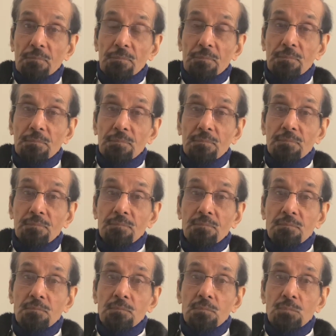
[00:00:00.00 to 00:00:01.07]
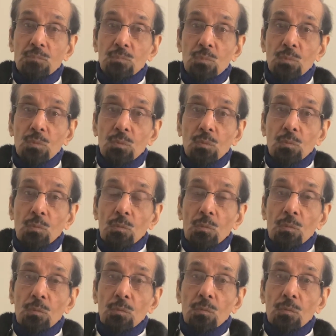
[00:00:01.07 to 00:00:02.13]

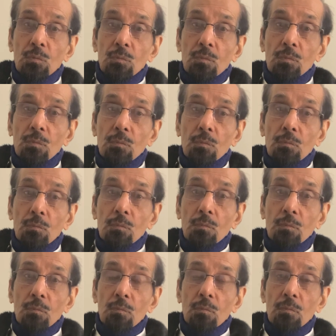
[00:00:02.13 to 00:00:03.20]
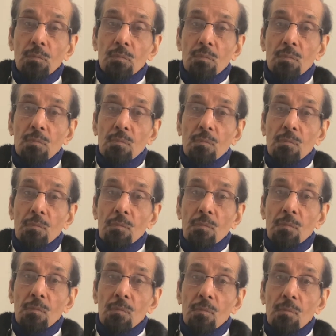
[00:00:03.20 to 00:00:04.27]

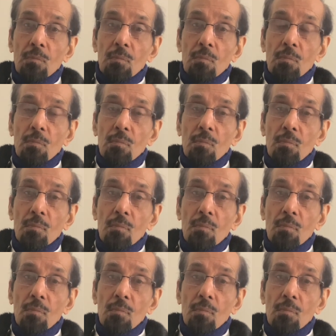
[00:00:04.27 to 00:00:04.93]
[no speech]